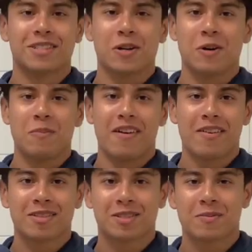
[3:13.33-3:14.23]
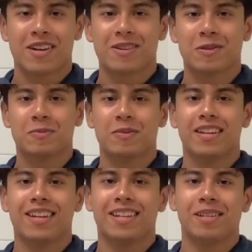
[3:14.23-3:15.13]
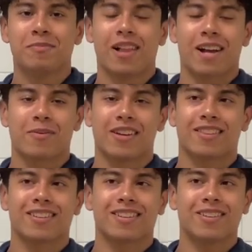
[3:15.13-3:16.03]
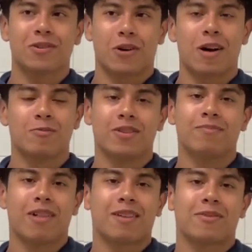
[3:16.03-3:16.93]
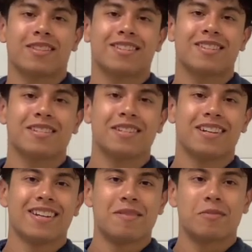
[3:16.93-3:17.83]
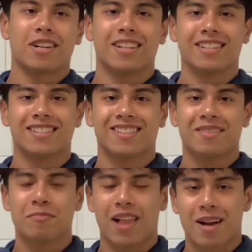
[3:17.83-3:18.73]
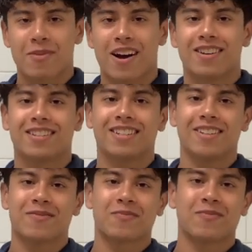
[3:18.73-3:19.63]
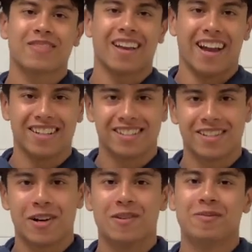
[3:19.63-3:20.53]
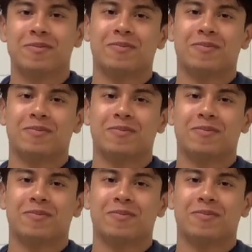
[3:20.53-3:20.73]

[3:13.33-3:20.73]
So my favorite superhero would be Black Panther, or I would be Black Panther, because Black Power and he's dope.